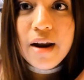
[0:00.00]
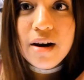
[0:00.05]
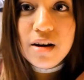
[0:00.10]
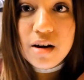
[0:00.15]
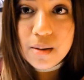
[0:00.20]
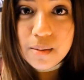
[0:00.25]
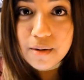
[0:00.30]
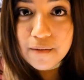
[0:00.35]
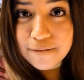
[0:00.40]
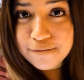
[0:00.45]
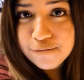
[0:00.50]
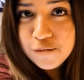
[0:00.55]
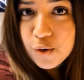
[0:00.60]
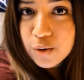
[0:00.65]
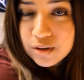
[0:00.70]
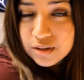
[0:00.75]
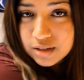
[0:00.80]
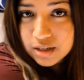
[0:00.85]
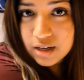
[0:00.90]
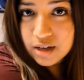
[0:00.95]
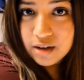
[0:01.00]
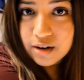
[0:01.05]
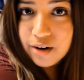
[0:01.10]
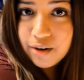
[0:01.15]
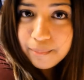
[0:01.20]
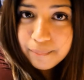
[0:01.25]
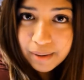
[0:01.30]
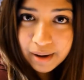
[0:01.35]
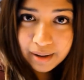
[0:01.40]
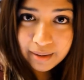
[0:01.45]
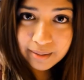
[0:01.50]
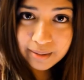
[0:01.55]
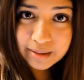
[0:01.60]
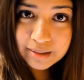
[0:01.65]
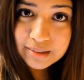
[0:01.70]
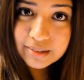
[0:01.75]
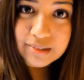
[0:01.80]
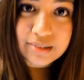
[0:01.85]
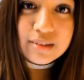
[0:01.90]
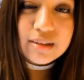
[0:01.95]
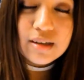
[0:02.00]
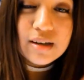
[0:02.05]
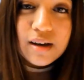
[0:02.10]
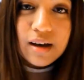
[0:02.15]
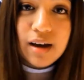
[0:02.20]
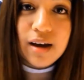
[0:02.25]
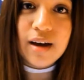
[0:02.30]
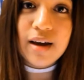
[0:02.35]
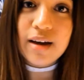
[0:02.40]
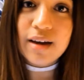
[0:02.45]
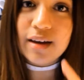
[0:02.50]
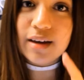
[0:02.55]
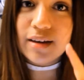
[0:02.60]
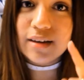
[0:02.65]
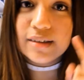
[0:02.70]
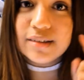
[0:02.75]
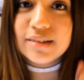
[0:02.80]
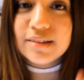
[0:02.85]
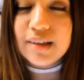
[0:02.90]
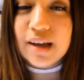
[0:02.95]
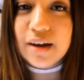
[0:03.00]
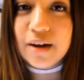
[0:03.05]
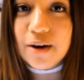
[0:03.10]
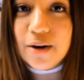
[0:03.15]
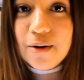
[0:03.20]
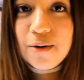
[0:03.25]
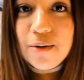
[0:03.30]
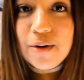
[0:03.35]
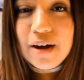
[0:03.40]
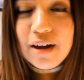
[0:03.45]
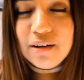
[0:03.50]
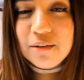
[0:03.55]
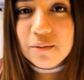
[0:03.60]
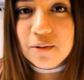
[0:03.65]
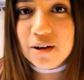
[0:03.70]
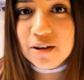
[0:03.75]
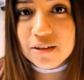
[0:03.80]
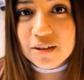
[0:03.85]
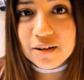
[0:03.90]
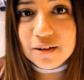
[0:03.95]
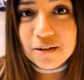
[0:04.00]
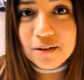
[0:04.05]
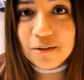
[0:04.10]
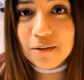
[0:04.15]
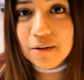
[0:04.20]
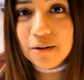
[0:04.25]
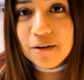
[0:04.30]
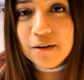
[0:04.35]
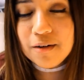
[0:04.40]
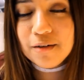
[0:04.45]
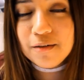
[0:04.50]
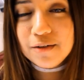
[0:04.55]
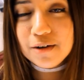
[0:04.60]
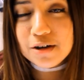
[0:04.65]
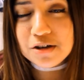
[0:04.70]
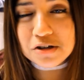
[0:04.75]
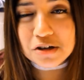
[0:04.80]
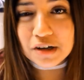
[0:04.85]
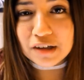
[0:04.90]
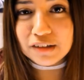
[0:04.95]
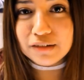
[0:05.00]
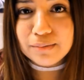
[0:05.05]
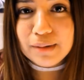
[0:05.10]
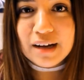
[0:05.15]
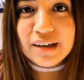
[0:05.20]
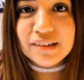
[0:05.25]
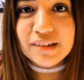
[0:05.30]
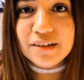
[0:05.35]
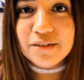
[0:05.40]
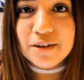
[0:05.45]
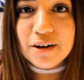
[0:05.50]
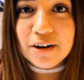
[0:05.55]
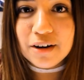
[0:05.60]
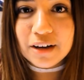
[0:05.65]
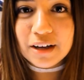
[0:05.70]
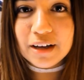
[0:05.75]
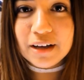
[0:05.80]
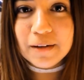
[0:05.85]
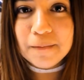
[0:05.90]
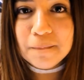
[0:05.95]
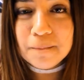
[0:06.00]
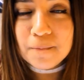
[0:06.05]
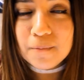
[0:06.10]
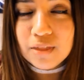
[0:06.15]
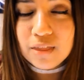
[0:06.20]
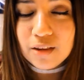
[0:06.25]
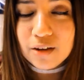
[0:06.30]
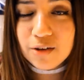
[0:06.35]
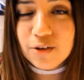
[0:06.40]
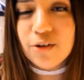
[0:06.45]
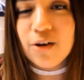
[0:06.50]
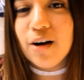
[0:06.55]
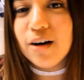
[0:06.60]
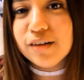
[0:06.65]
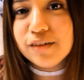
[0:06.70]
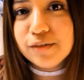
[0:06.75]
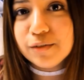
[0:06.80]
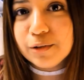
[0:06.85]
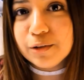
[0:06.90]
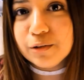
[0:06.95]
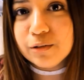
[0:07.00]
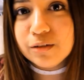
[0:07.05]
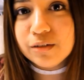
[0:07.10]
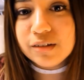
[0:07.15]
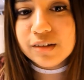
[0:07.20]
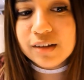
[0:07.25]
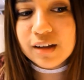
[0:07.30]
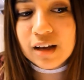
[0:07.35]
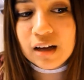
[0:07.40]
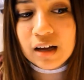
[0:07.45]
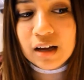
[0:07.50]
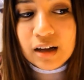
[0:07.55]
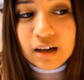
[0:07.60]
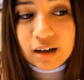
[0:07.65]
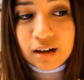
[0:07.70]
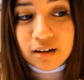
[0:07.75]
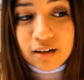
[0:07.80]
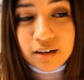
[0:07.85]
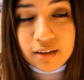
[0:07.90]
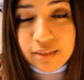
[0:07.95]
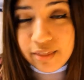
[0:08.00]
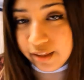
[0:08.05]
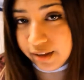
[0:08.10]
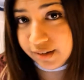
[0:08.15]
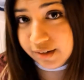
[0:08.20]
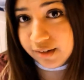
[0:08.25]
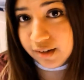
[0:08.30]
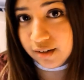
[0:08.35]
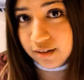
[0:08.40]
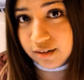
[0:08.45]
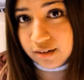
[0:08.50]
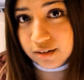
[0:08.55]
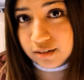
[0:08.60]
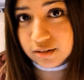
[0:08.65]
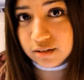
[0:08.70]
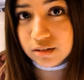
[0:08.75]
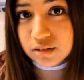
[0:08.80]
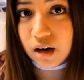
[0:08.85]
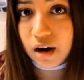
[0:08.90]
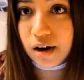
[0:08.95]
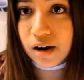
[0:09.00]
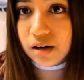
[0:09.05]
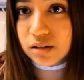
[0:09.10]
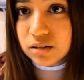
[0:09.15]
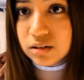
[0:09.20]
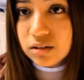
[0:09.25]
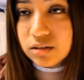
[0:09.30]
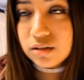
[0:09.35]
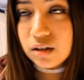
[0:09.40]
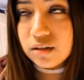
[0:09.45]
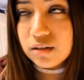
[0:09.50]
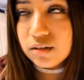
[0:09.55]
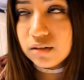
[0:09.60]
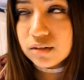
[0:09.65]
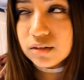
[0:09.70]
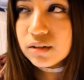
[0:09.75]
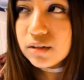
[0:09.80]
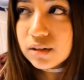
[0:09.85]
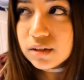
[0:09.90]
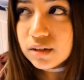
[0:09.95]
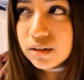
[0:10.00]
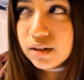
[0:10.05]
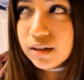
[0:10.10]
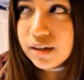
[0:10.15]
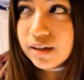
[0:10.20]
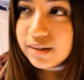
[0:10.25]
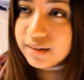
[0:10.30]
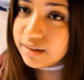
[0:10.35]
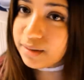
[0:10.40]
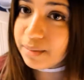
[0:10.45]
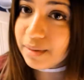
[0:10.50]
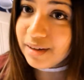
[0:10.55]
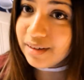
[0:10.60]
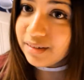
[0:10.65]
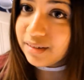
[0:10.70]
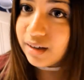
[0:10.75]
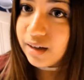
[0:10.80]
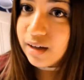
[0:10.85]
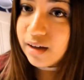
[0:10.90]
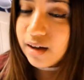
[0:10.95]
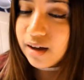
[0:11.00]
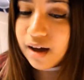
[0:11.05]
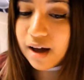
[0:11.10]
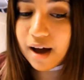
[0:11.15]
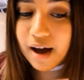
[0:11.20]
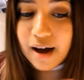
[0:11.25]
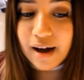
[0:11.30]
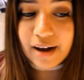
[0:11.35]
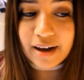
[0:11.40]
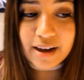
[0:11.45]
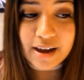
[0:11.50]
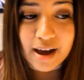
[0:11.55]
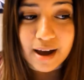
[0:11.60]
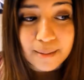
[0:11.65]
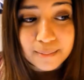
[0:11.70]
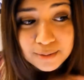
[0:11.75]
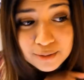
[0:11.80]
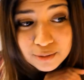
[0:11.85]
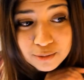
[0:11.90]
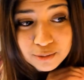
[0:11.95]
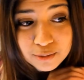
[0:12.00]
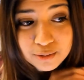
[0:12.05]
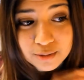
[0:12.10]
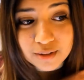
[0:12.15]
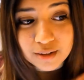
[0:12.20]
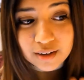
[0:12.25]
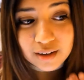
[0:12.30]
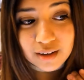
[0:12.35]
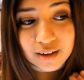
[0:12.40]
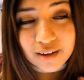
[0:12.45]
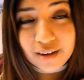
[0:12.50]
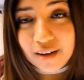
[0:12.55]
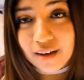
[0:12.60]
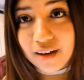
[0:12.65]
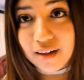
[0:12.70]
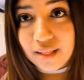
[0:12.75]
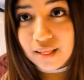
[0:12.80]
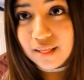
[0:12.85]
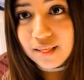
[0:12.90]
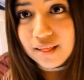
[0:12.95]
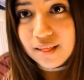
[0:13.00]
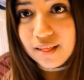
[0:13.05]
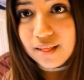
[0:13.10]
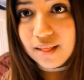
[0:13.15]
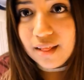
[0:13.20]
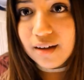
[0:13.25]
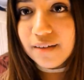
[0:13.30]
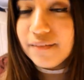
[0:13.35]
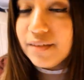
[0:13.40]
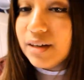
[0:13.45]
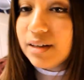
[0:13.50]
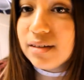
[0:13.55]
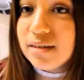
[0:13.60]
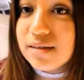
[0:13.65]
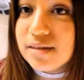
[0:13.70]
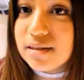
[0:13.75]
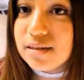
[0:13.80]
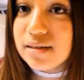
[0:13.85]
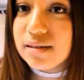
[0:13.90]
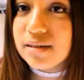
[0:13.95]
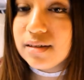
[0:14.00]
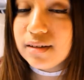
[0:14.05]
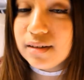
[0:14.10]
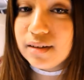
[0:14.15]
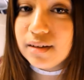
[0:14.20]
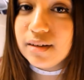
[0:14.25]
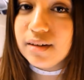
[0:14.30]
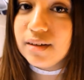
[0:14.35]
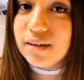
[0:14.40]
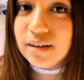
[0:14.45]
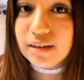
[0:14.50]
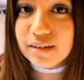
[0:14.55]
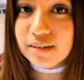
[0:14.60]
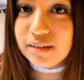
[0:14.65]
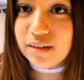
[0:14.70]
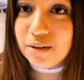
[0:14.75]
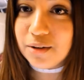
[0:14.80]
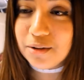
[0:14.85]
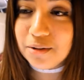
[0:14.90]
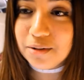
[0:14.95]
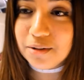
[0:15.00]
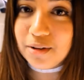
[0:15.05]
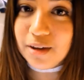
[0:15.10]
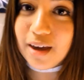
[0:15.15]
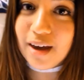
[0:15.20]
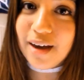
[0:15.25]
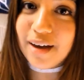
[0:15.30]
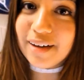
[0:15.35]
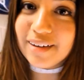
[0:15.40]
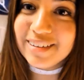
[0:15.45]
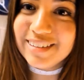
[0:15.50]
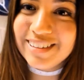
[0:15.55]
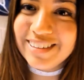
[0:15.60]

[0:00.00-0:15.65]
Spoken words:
Number 14 on my list is Sango and Waldo featuring SPZRKT. Crossroads. This song is amazing. I absolutely love it. So yeah.